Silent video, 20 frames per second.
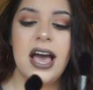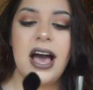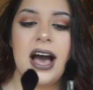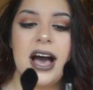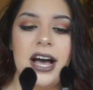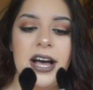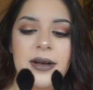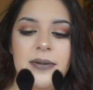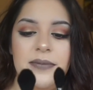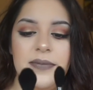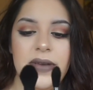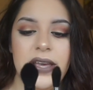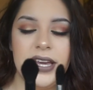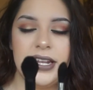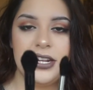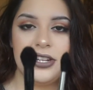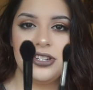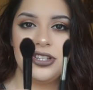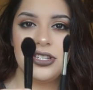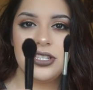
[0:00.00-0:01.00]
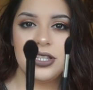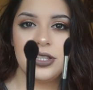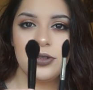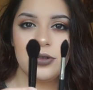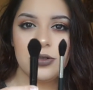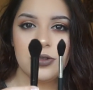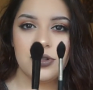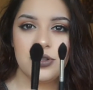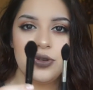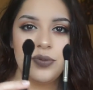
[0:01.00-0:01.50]
and it's just a
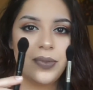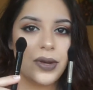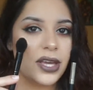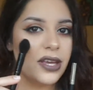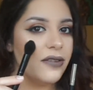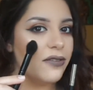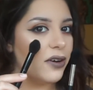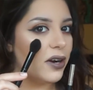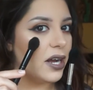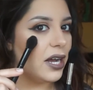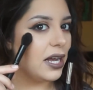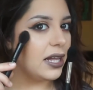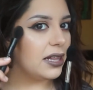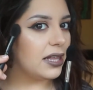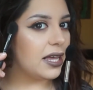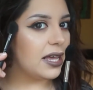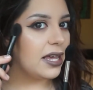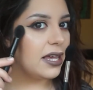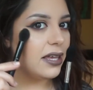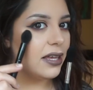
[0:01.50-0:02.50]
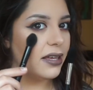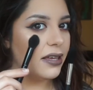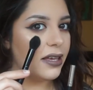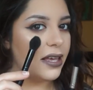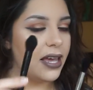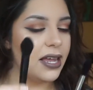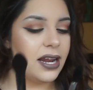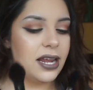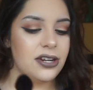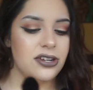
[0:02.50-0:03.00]
little too big for highlight,
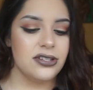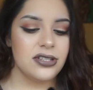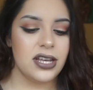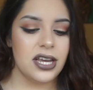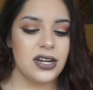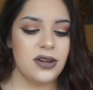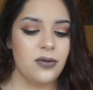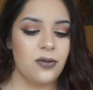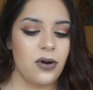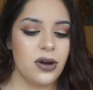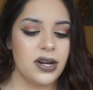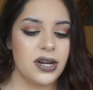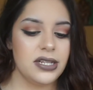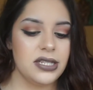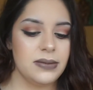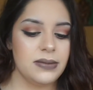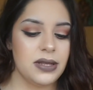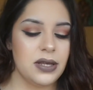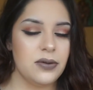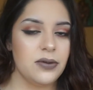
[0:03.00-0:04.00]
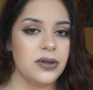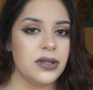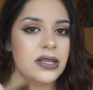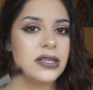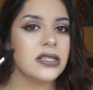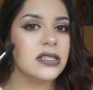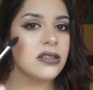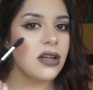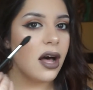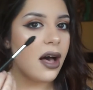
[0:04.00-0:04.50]
and I just kind of wanted something
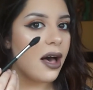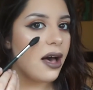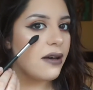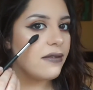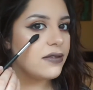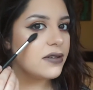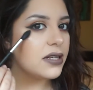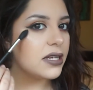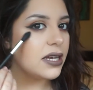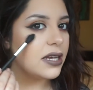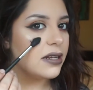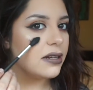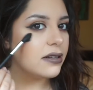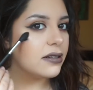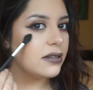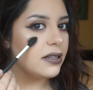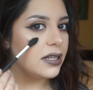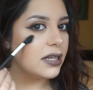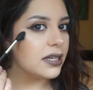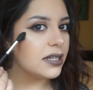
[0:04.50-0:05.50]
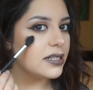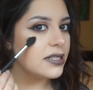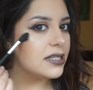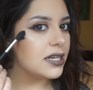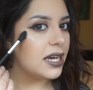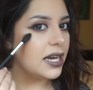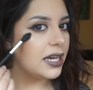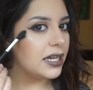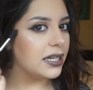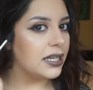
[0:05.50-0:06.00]
really soft and like
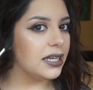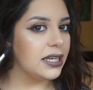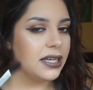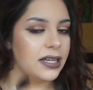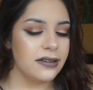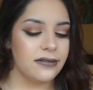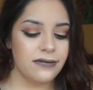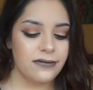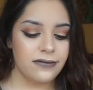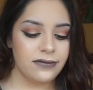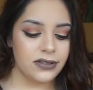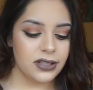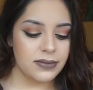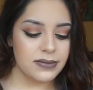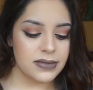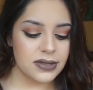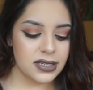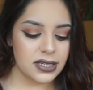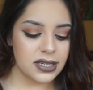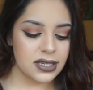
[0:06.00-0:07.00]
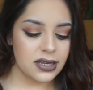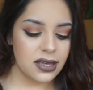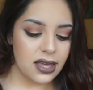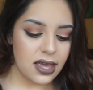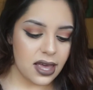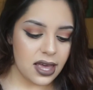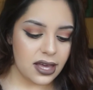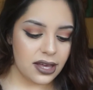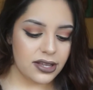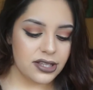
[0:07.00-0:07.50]
tiny and flimsy,
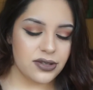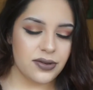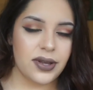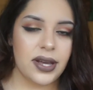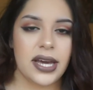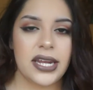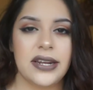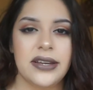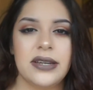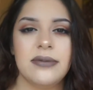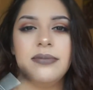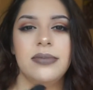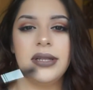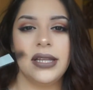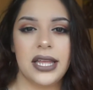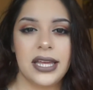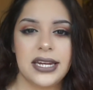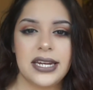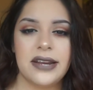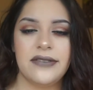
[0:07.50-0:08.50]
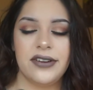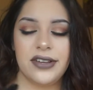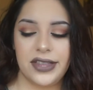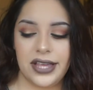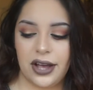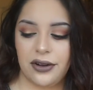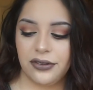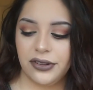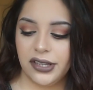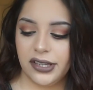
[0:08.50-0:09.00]
so it kind of can blend
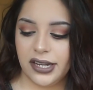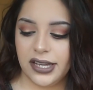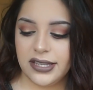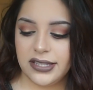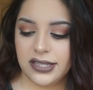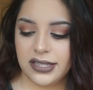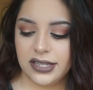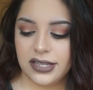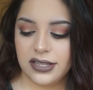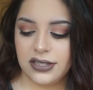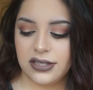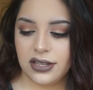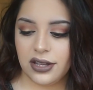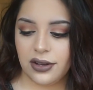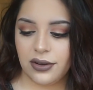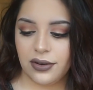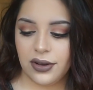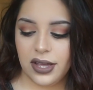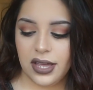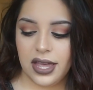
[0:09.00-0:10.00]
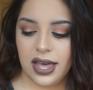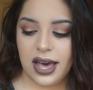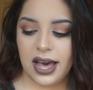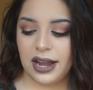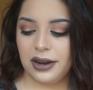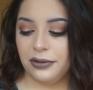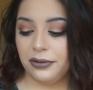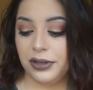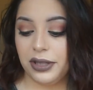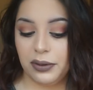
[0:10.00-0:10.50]
everything out really nicely. So
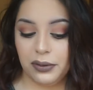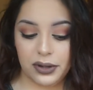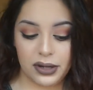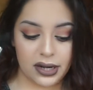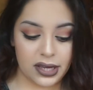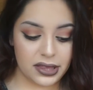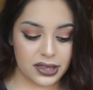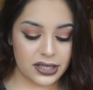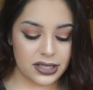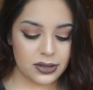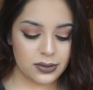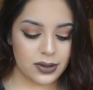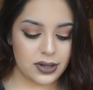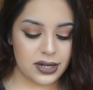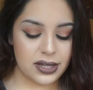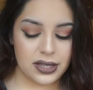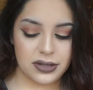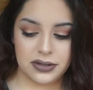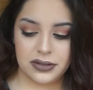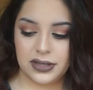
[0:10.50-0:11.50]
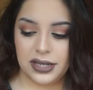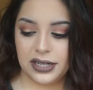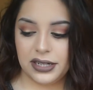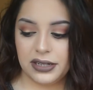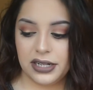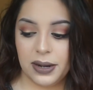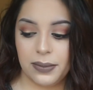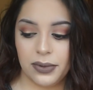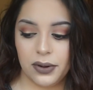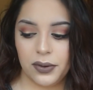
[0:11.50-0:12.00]
I really wanted to get this one. This was like
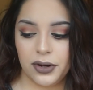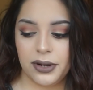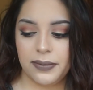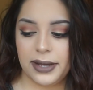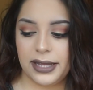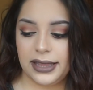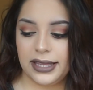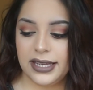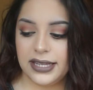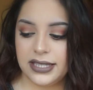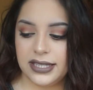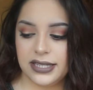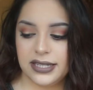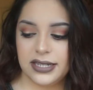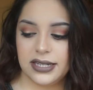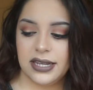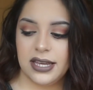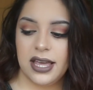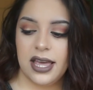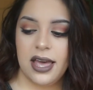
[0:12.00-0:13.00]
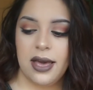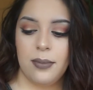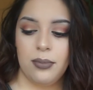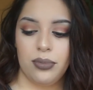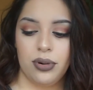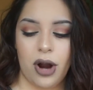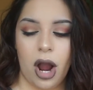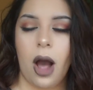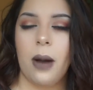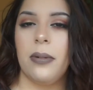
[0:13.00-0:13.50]
#1 on my list,
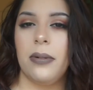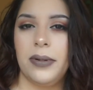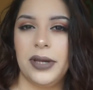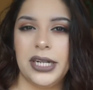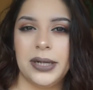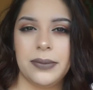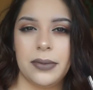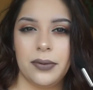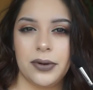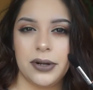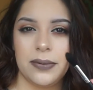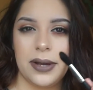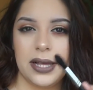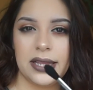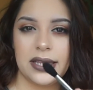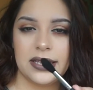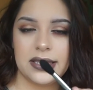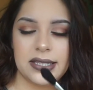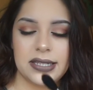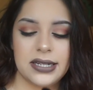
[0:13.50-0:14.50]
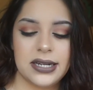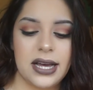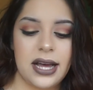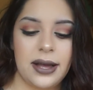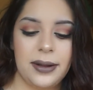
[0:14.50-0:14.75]
probably #1 on my list.